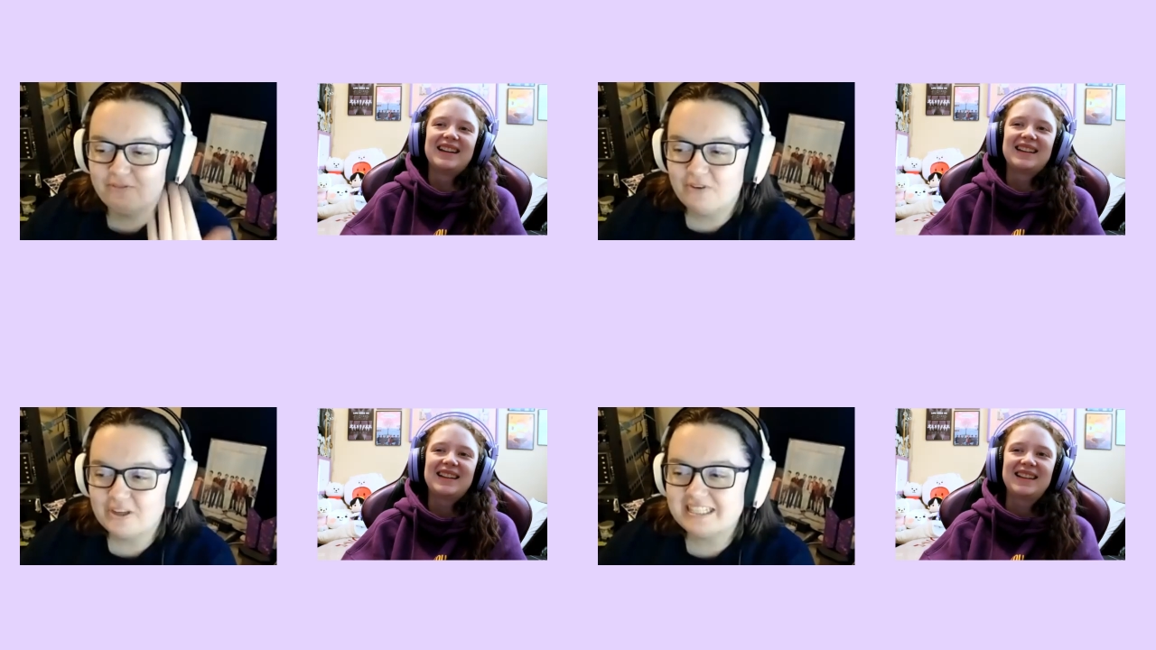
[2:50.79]

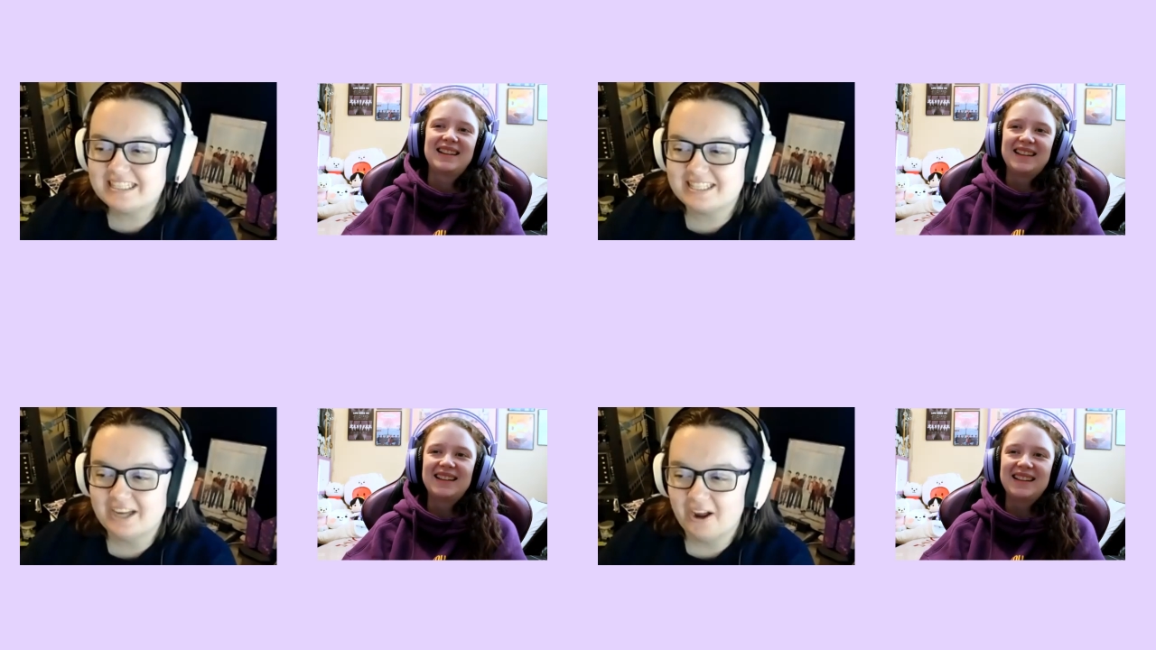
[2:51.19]
Speaker 1: fuzzy
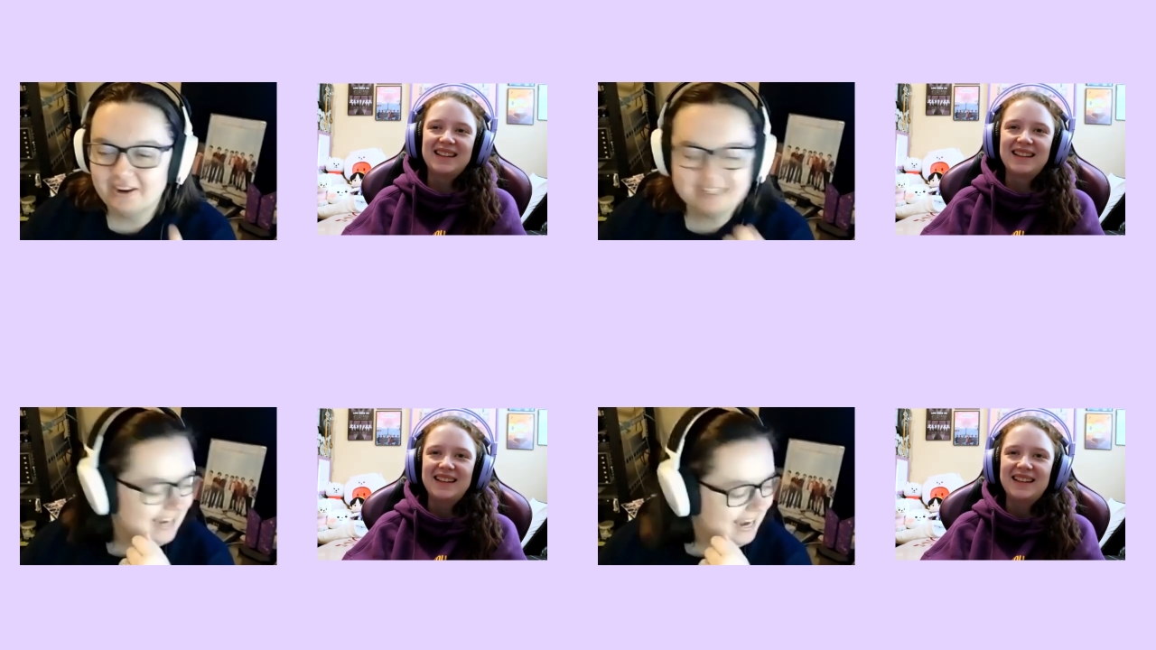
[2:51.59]

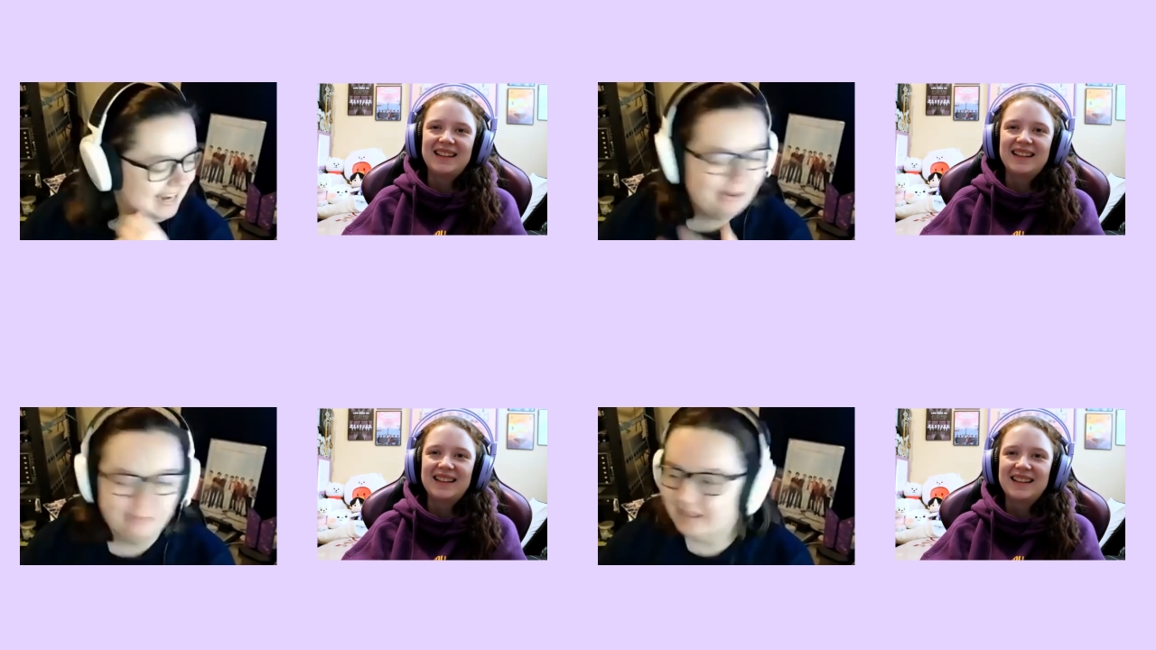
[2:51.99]
socks
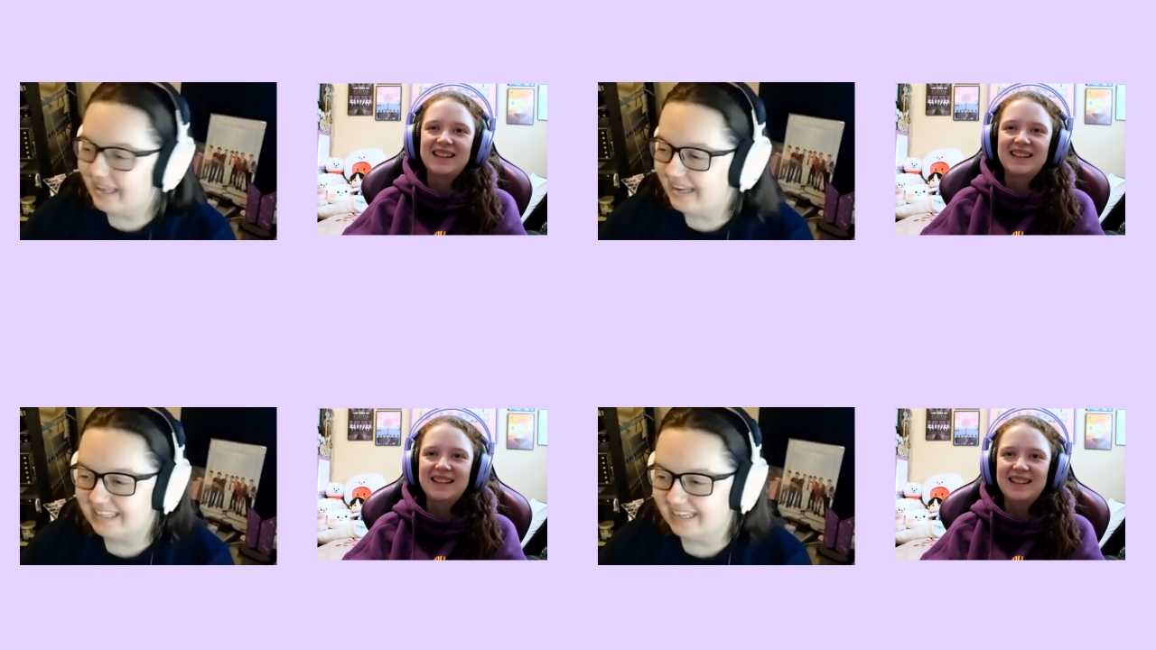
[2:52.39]
in a
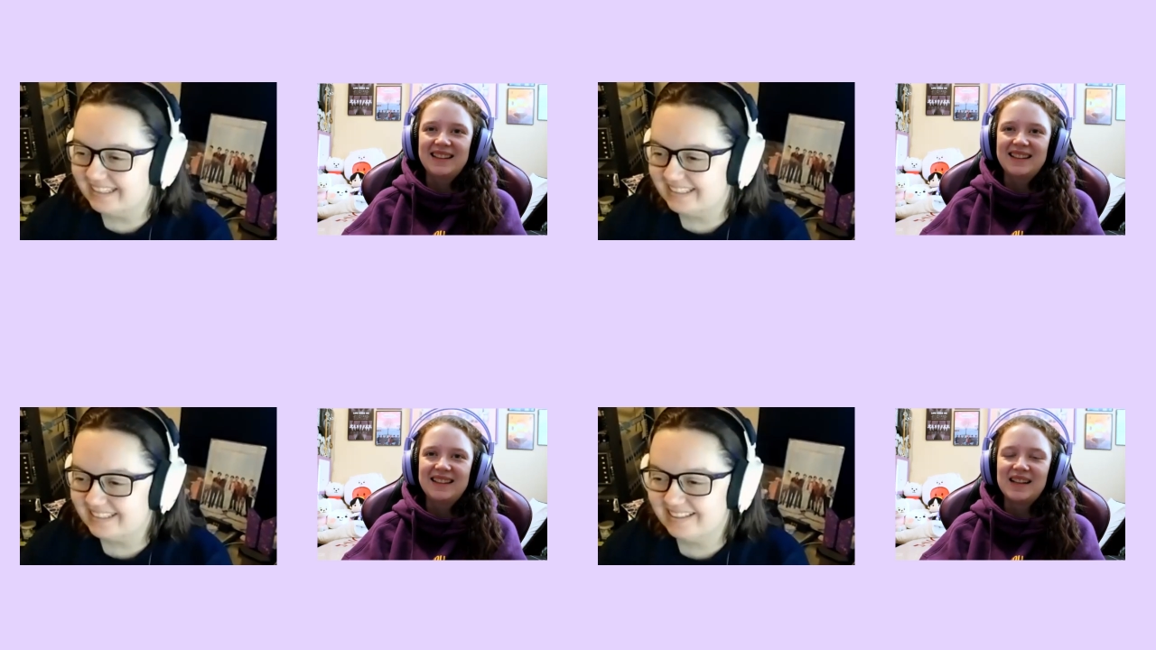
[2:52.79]

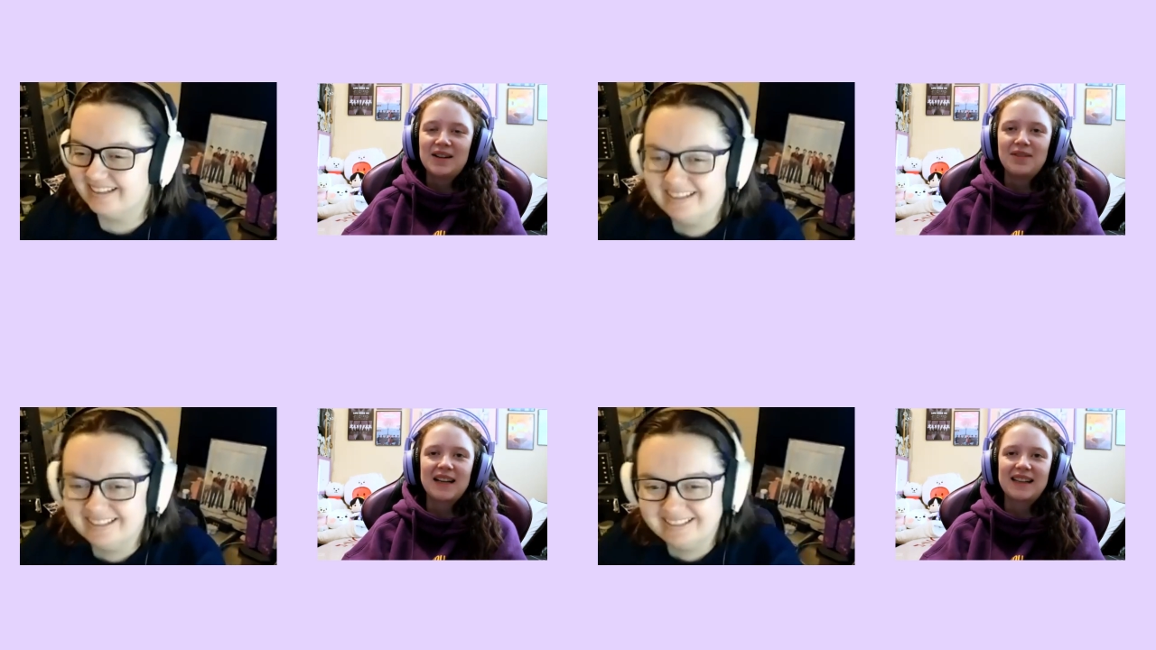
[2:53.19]
blanket.
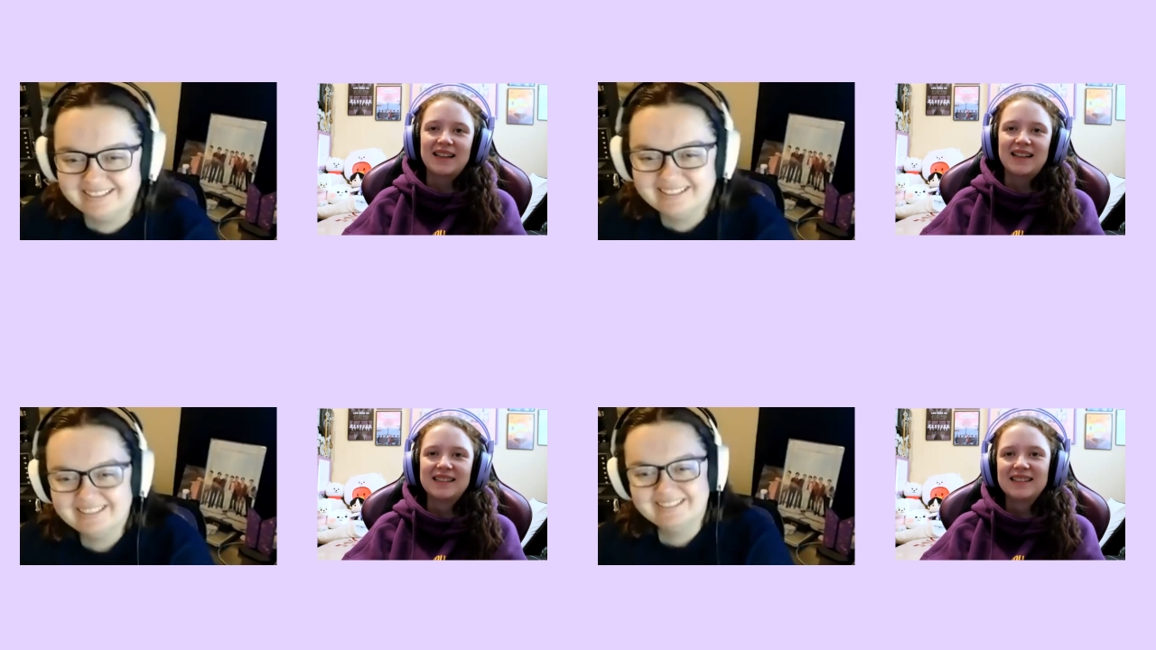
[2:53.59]
oh my
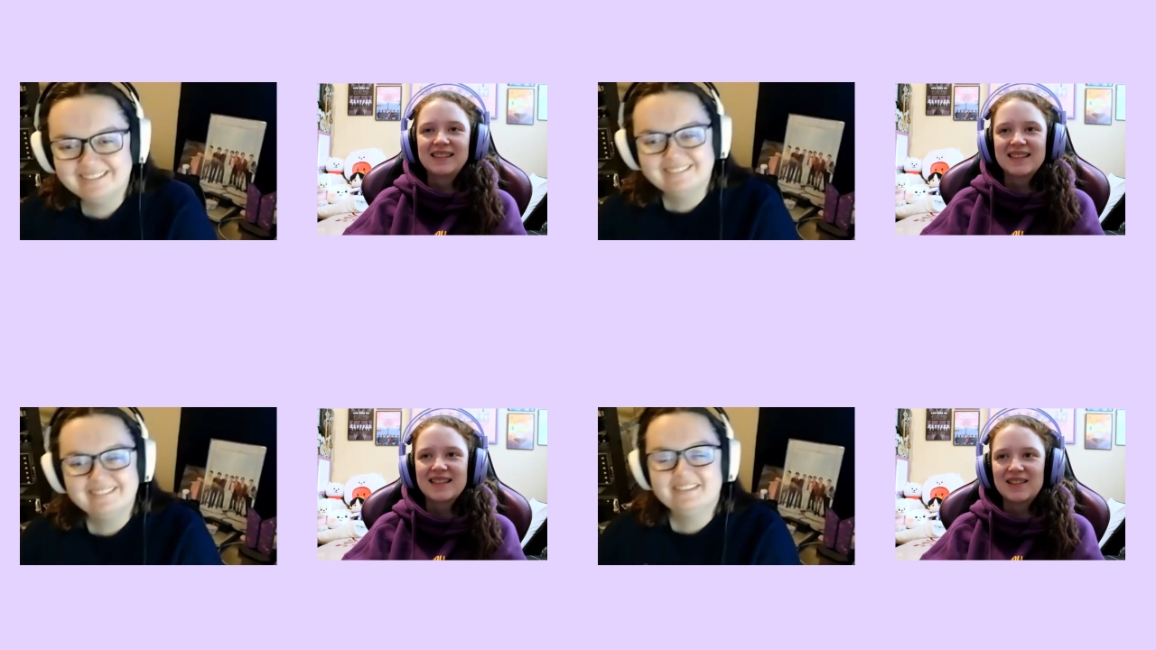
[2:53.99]
god,
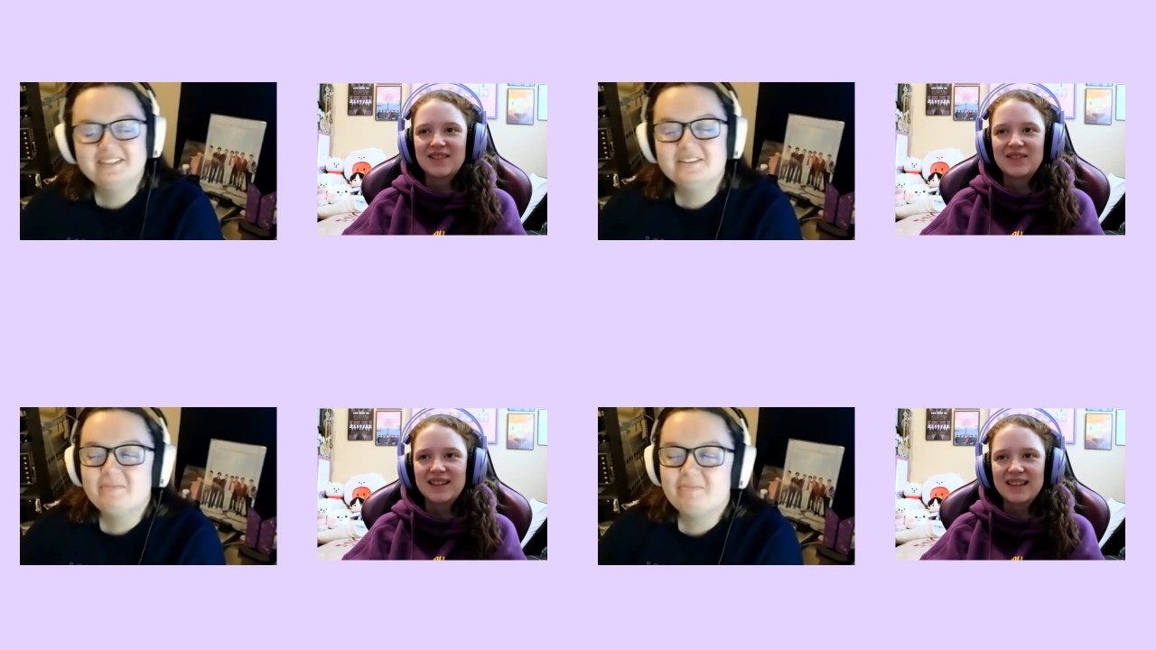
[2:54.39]
that's
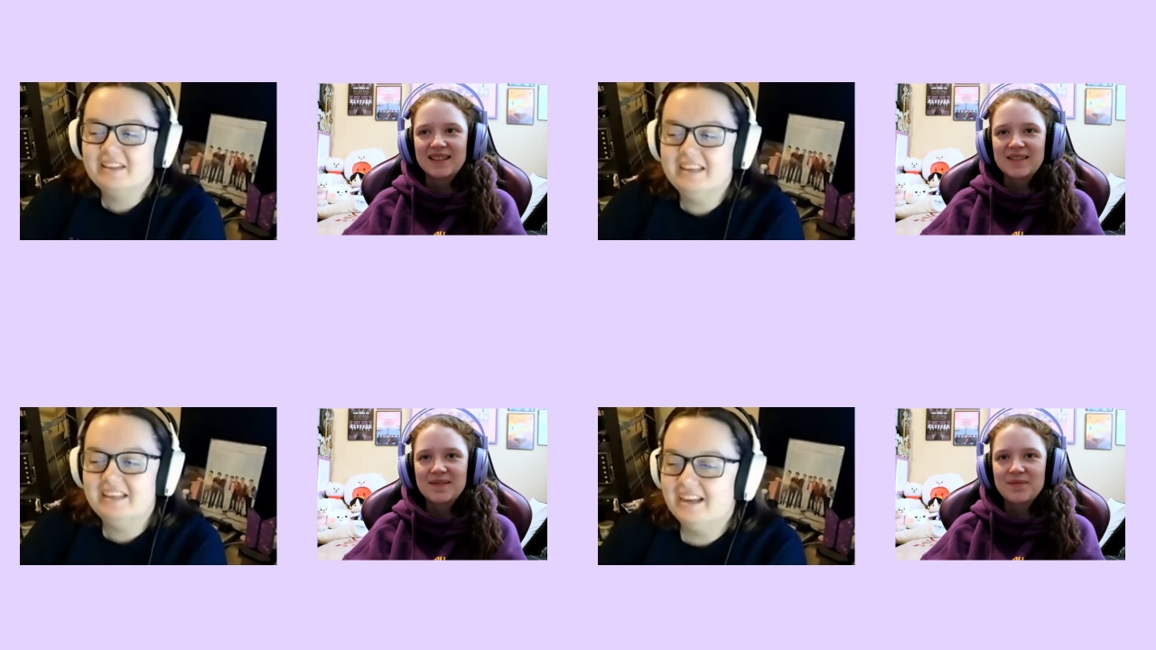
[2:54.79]
so
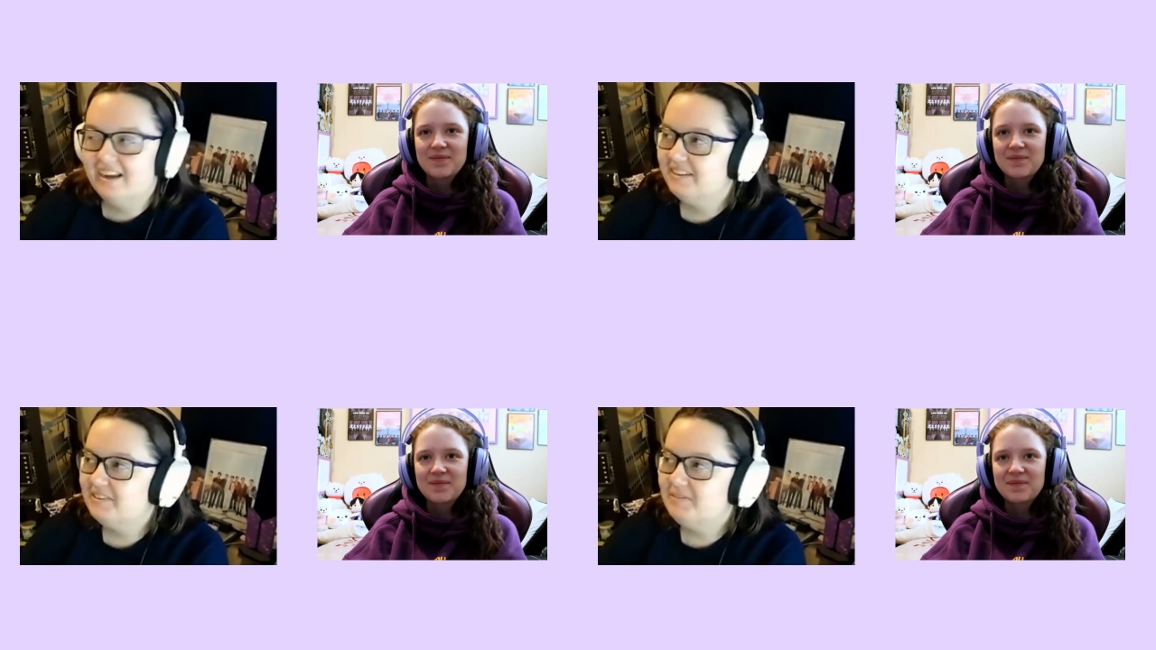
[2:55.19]
funny. Yeah.